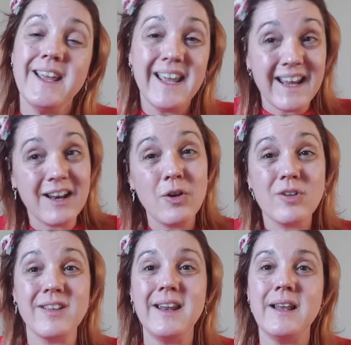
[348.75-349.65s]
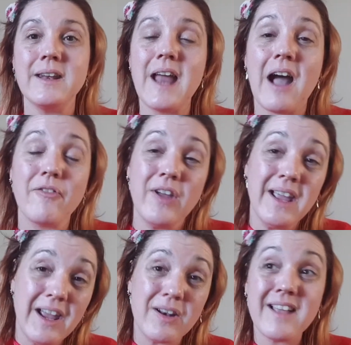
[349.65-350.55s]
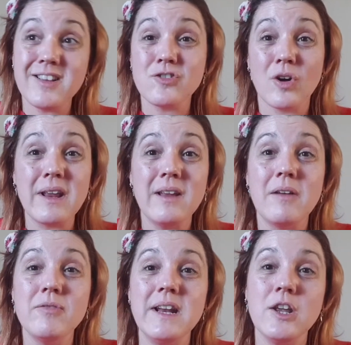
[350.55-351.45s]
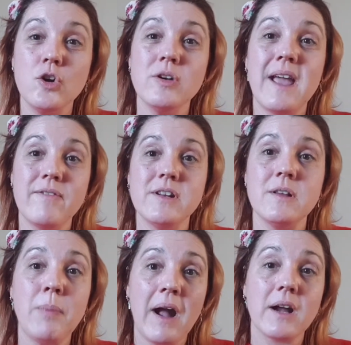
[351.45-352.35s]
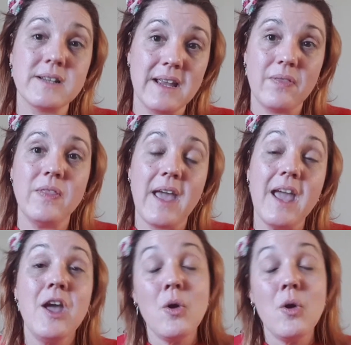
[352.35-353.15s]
It looks a little naff, unless it's got really good evidence packed in there,